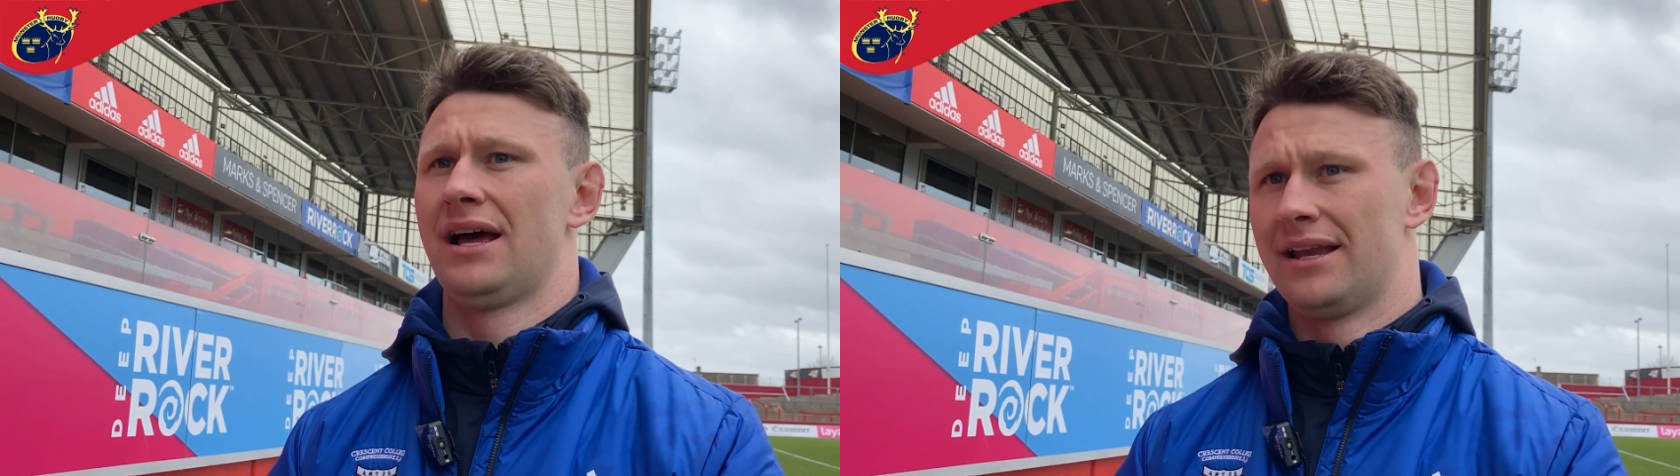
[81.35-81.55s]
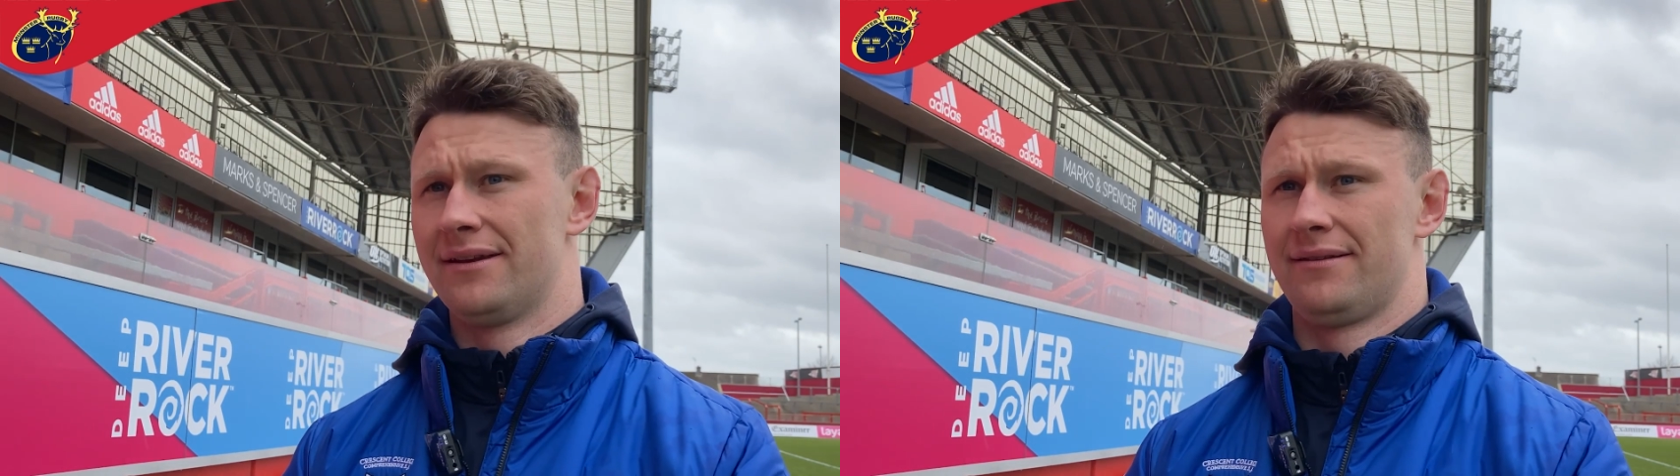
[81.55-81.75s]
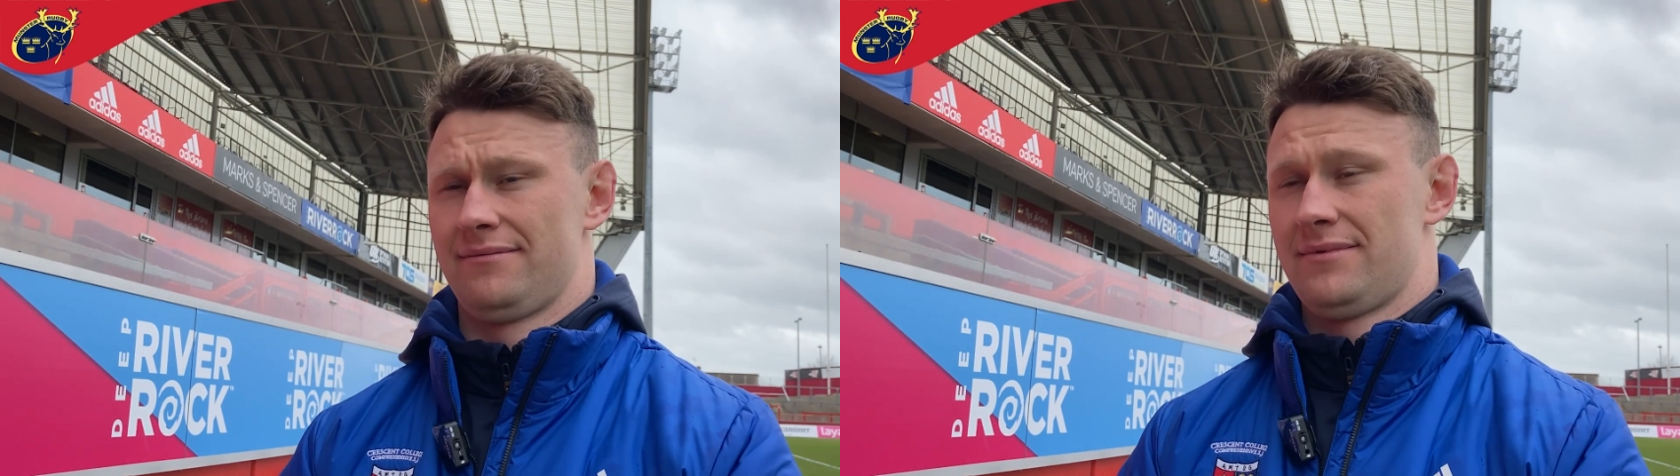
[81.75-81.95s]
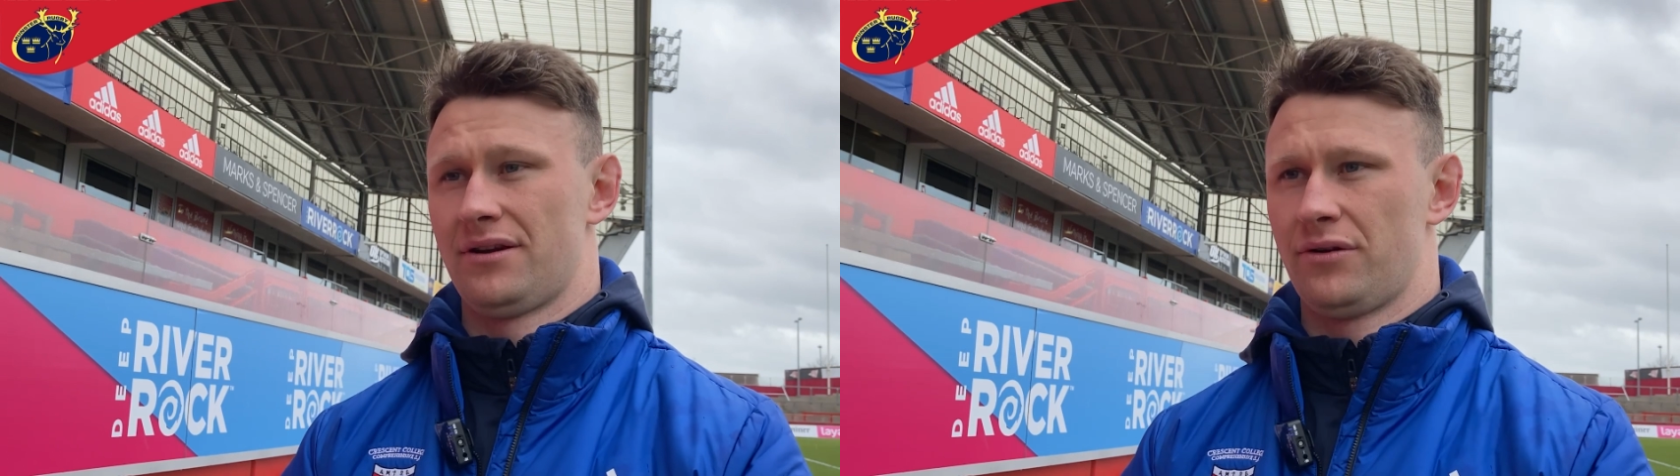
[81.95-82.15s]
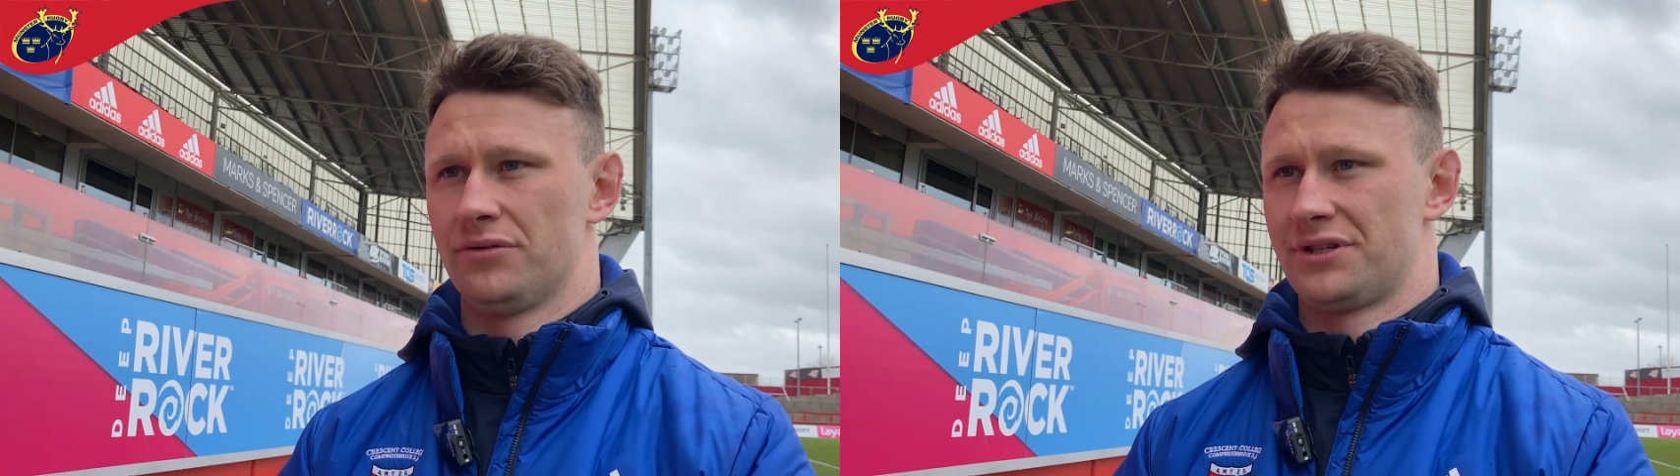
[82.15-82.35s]
and
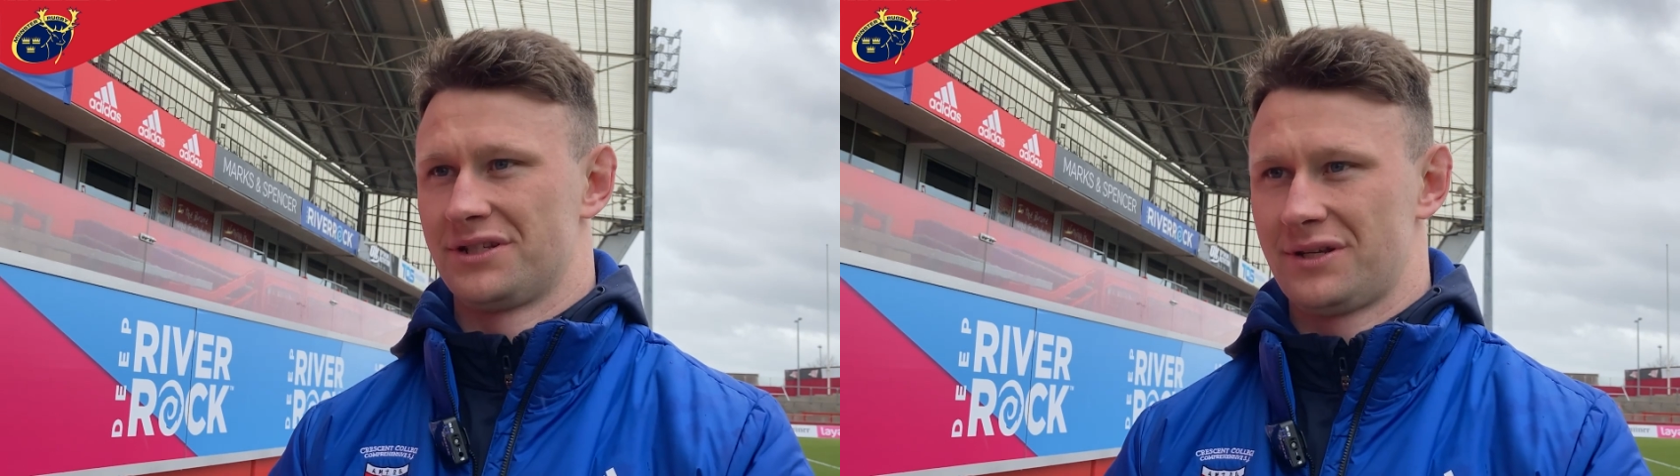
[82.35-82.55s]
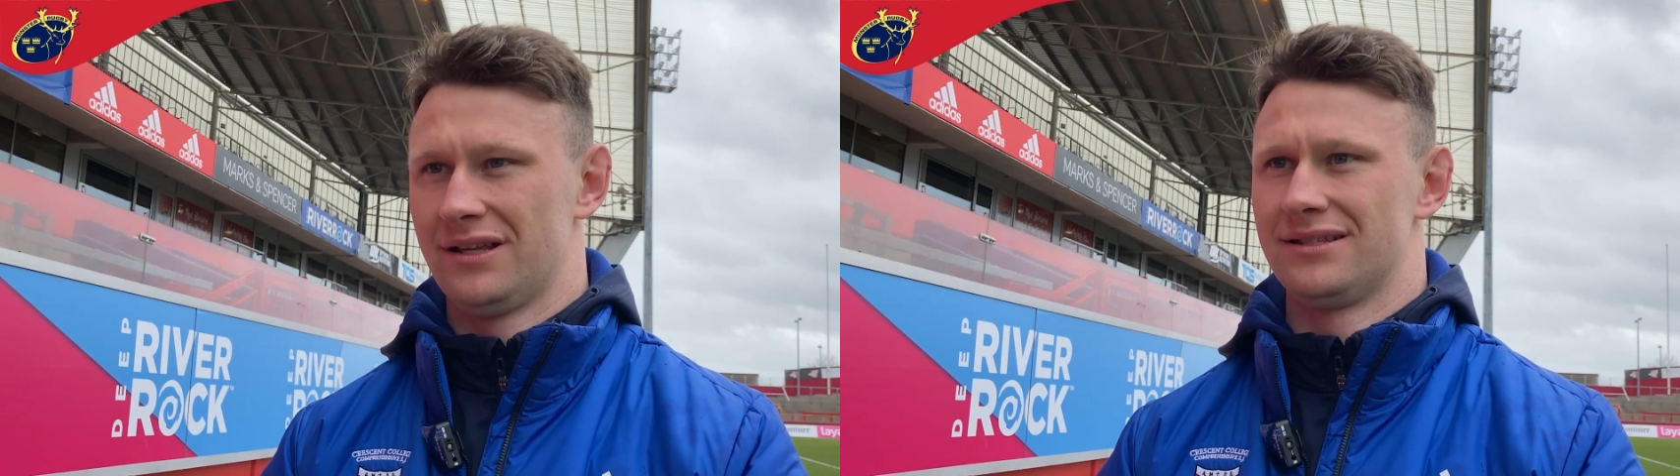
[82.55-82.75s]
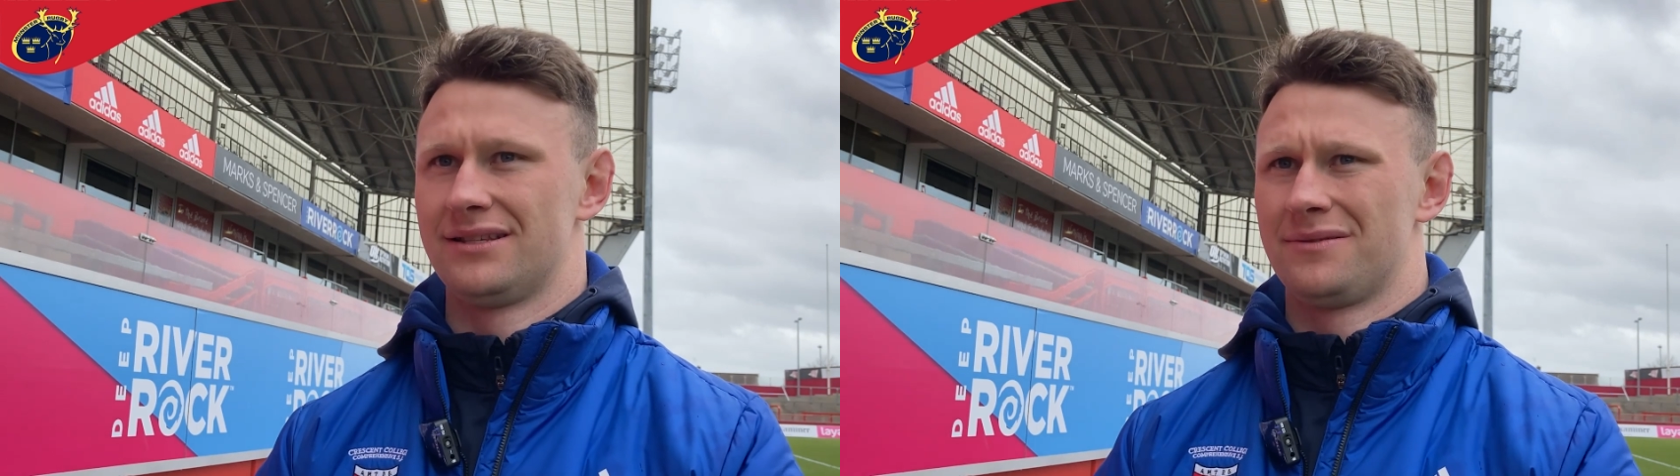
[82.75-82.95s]
their coaching skills